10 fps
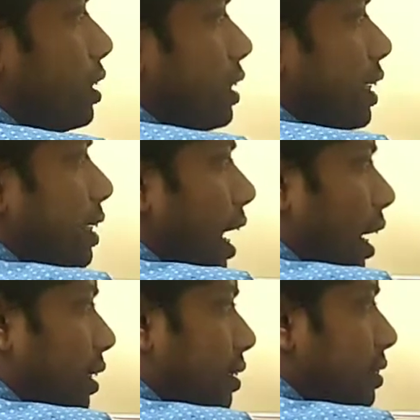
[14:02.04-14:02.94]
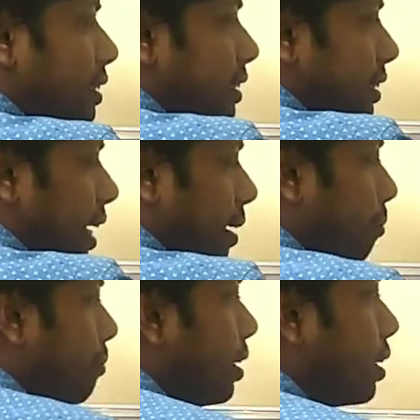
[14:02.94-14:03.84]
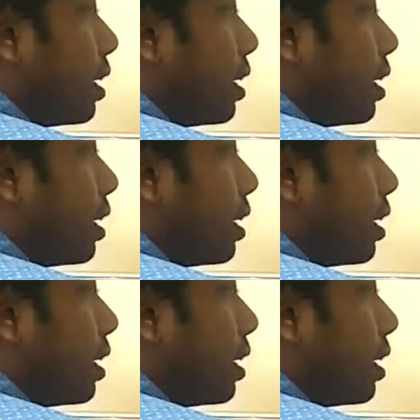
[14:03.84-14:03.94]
within a duct system